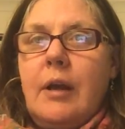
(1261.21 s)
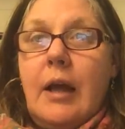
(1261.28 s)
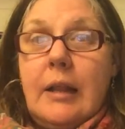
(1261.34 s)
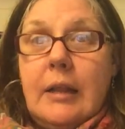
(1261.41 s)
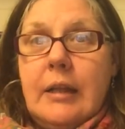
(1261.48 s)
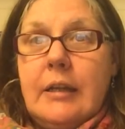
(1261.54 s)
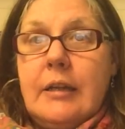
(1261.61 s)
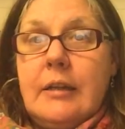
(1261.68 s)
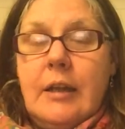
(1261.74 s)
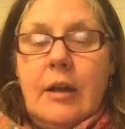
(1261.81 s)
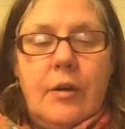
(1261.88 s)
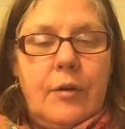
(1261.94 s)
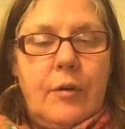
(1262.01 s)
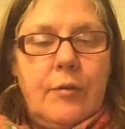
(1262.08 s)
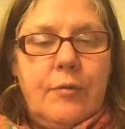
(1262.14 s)
a linen that
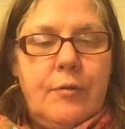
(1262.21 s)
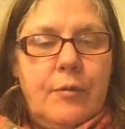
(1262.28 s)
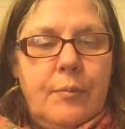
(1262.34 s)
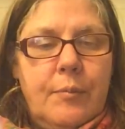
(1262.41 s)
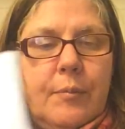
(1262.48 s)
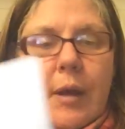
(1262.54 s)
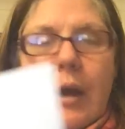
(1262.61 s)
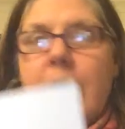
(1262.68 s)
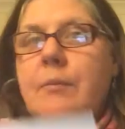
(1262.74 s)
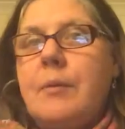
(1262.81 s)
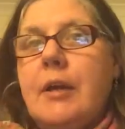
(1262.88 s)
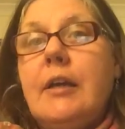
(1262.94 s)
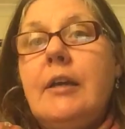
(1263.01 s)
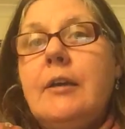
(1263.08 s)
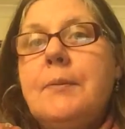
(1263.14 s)
I got from
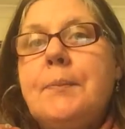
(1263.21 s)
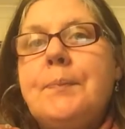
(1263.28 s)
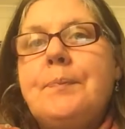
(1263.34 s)
Unimique.